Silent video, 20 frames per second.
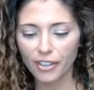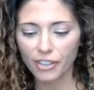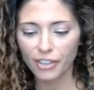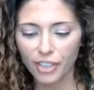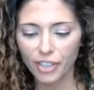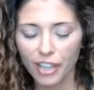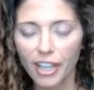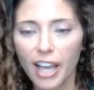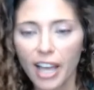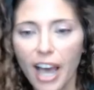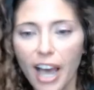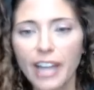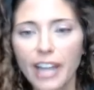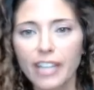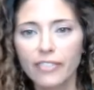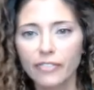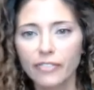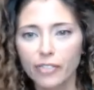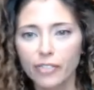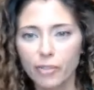a lot of
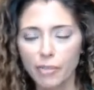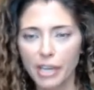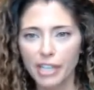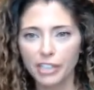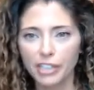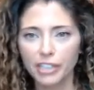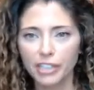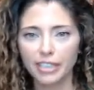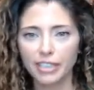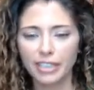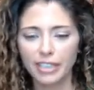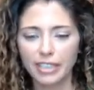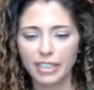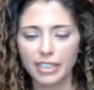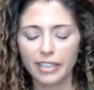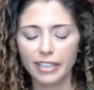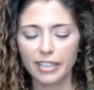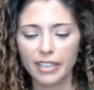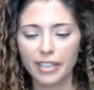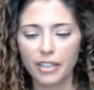information
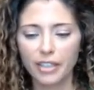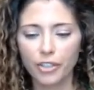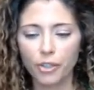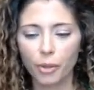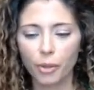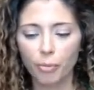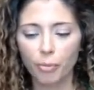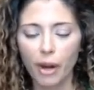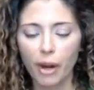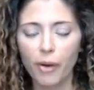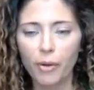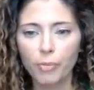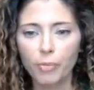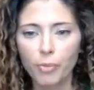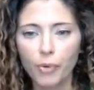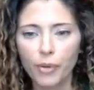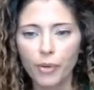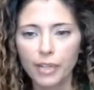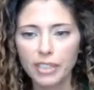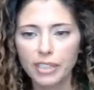in your
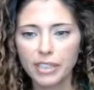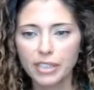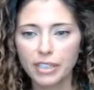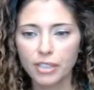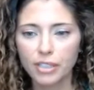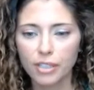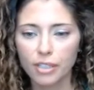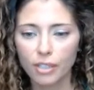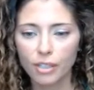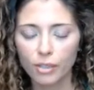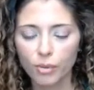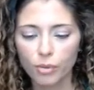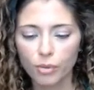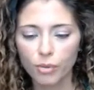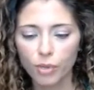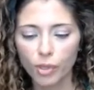PowerPoint, so